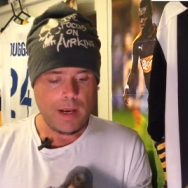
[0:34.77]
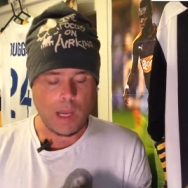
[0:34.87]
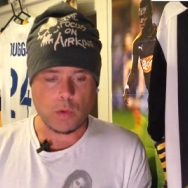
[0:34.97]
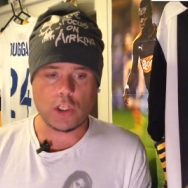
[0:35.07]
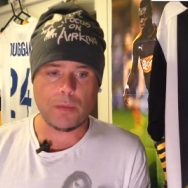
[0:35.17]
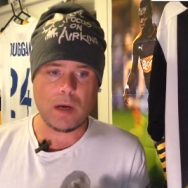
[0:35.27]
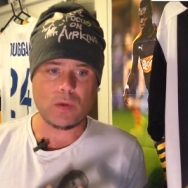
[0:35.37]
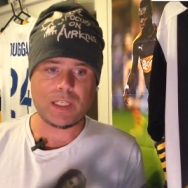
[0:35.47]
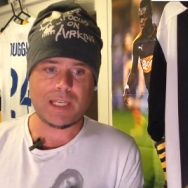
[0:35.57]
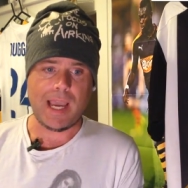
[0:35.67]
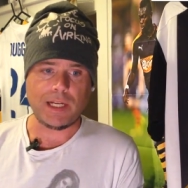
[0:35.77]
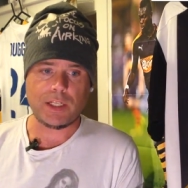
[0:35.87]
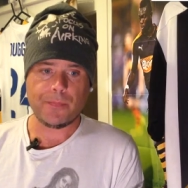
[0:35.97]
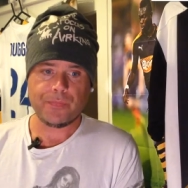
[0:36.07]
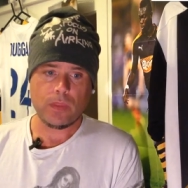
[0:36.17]
Now, he's come out and said,
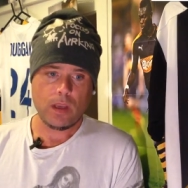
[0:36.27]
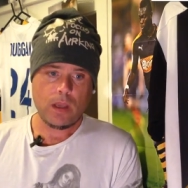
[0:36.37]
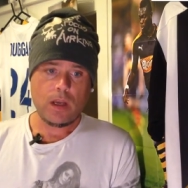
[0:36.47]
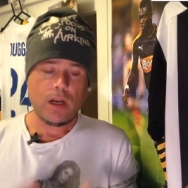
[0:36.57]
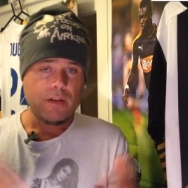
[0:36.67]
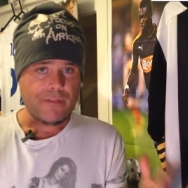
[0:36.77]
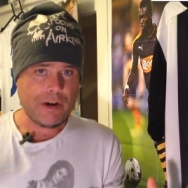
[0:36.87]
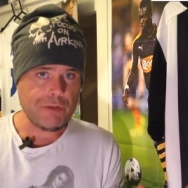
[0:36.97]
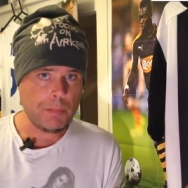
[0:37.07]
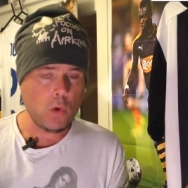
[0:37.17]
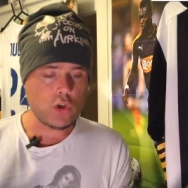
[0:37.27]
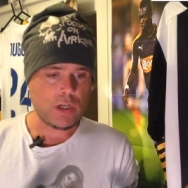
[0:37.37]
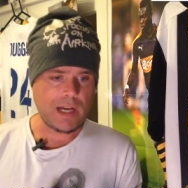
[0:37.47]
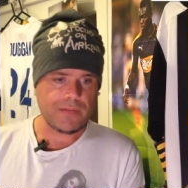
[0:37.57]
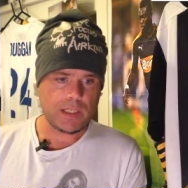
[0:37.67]
very
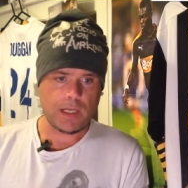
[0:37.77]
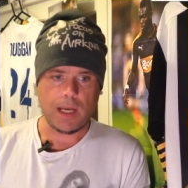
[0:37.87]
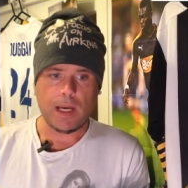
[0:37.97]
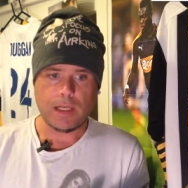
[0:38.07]
emotional, I have to say,